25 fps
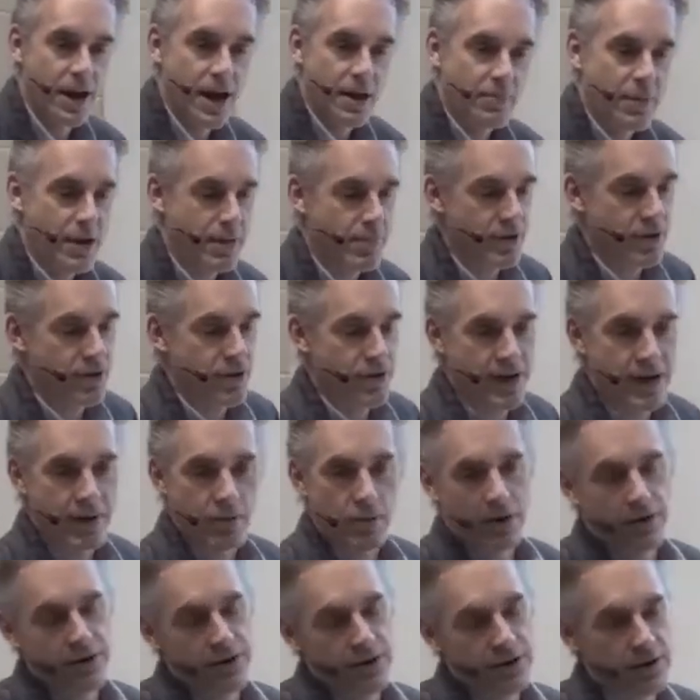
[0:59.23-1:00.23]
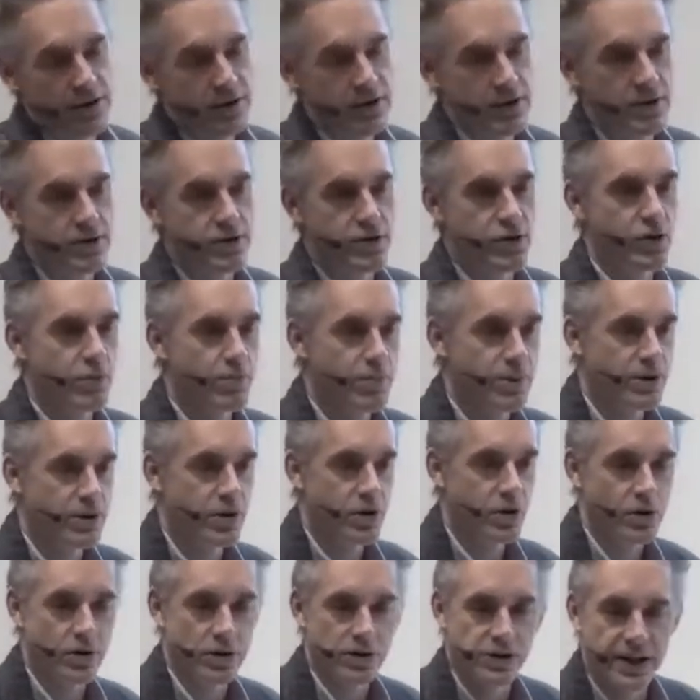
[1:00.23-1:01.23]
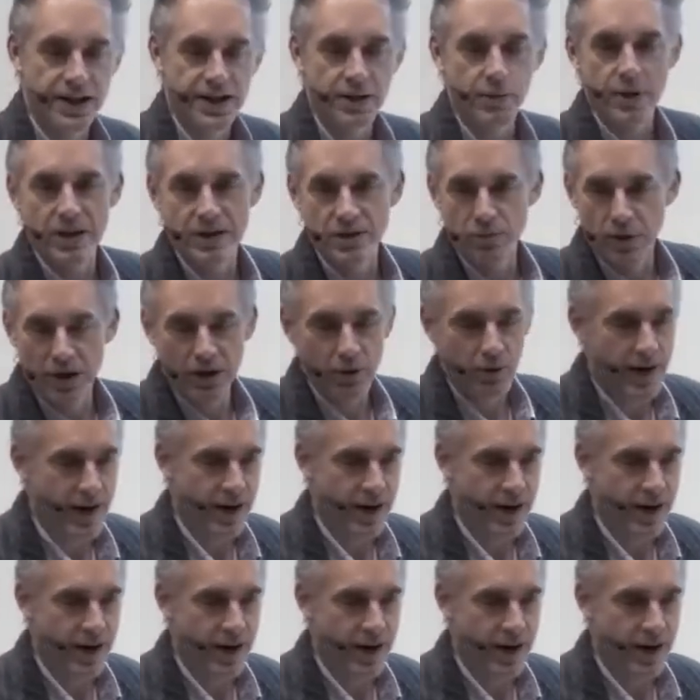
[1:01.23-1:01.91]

Maybe you think, well, this is a stupid course anyways, why do I